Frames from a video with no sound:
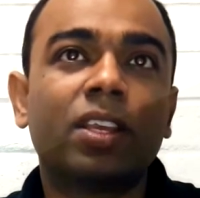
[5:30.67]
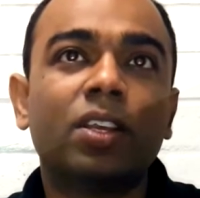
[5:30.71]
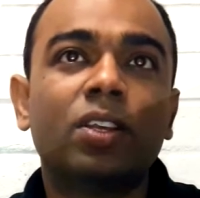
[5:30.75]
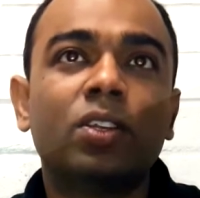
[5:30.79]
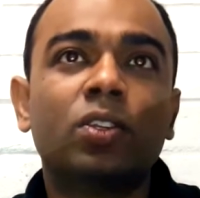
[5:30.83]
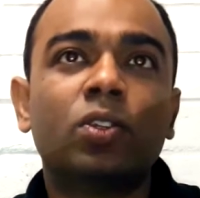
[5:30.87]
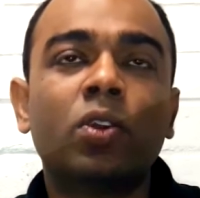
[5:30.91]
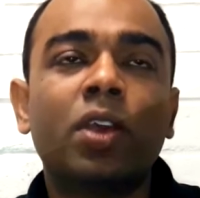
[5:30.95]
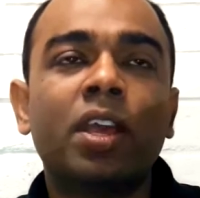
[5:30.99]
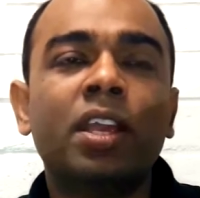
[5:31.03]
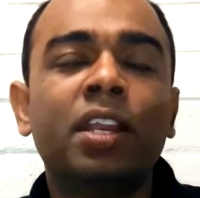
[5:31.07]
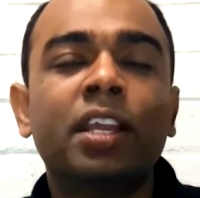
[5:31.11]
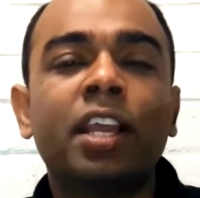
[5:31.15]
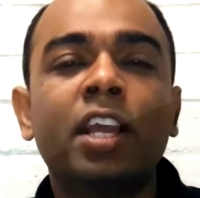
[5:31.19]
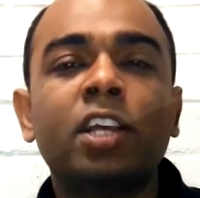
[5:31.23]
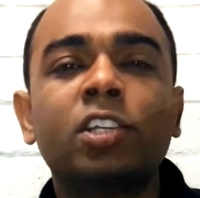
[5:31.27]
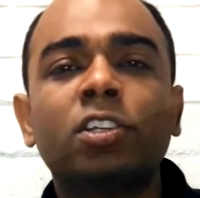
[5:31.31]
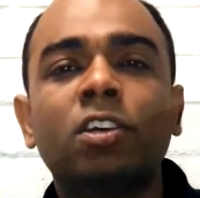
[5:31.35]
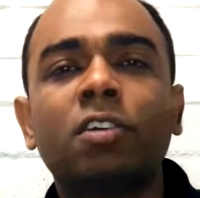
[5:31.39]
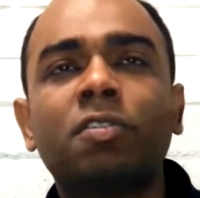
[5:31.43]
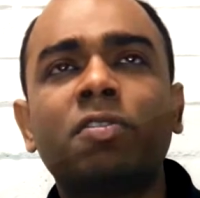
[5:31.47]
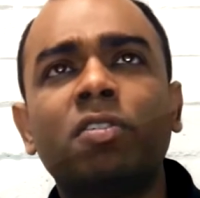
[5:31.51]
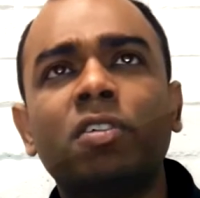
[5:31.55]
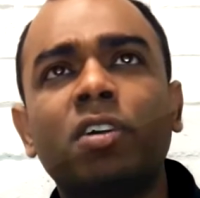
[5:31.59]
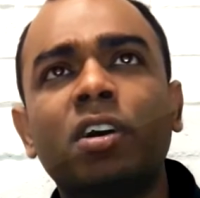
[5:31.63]
so in case
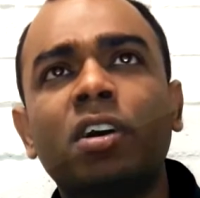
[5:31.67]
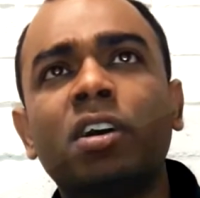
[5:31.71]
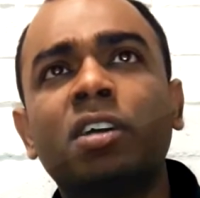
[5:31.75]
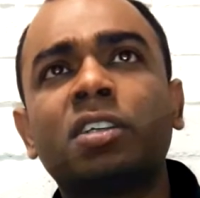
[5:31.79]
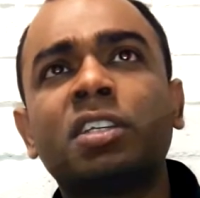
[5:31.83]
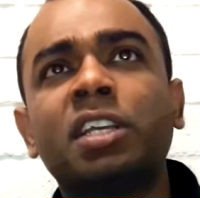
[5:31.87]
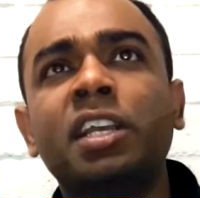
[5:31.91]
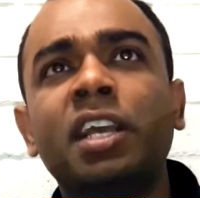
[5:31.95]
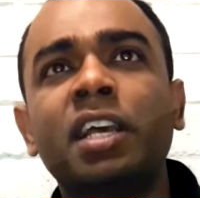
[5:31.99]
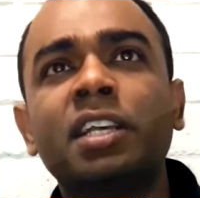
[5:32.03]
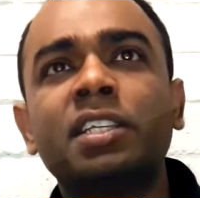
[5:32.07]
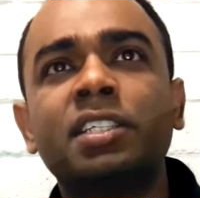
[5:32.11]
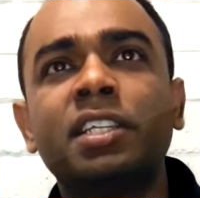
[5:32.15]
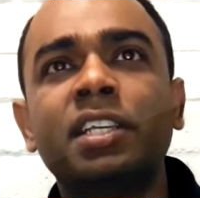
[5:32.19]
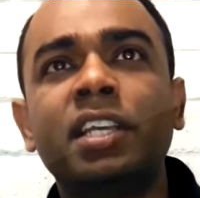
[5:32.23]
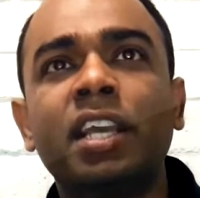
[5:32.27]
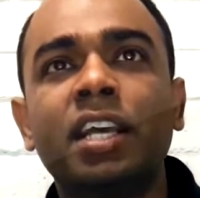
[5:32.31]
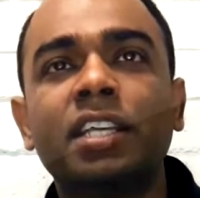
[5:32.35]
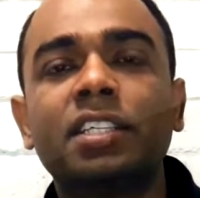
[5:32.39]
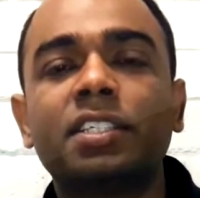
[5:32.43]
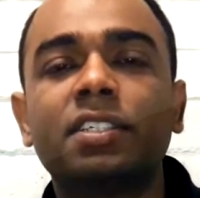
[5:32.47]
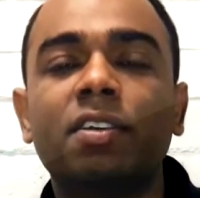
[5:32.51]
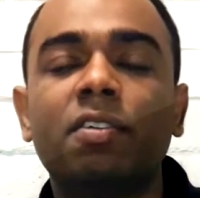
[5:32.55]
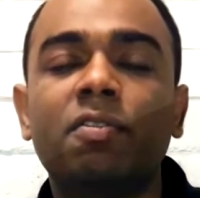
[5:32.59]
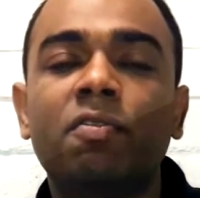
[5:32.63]
of uh,
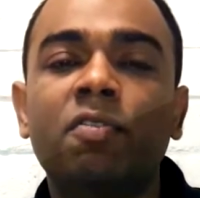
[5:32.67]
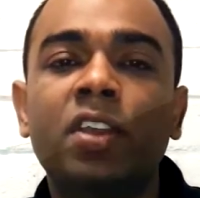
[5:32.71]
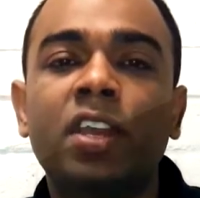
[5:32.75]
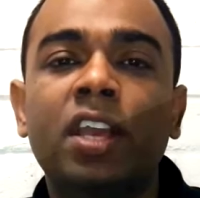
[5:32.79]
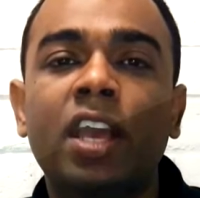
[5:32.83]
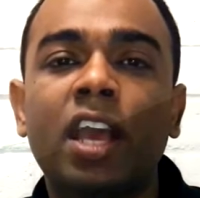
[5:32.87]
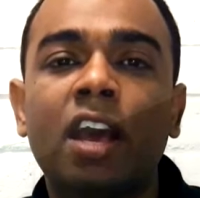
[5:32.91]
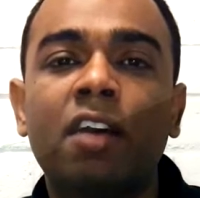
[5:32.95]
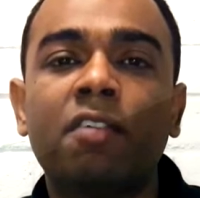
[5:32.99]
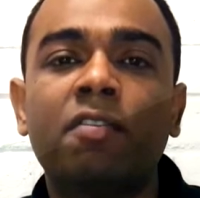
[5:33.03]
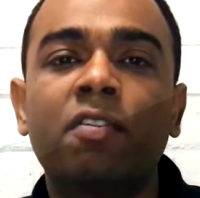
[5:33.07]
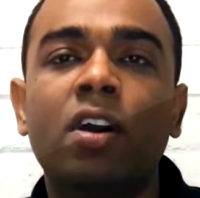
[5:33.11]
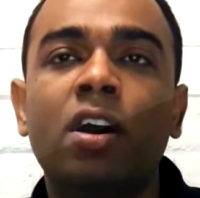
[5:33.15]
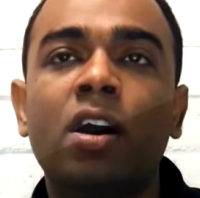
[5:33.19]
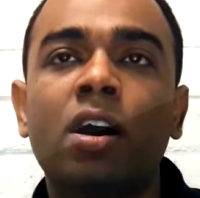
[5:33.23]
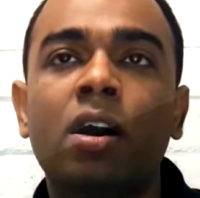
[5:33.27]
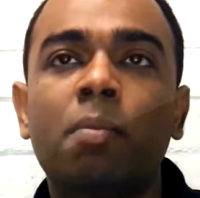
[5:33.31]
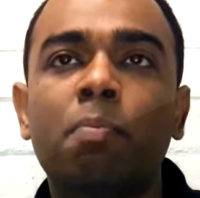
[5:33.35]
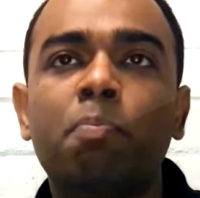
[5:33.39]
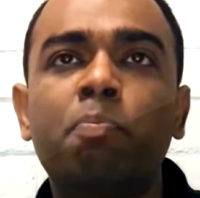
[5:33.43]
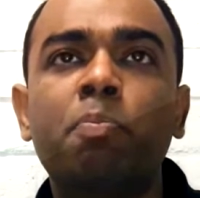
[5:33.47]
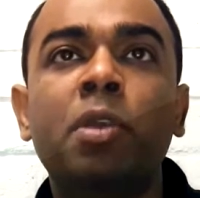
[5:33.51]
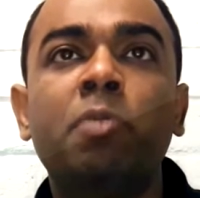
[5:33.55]
ESDS, we have uh,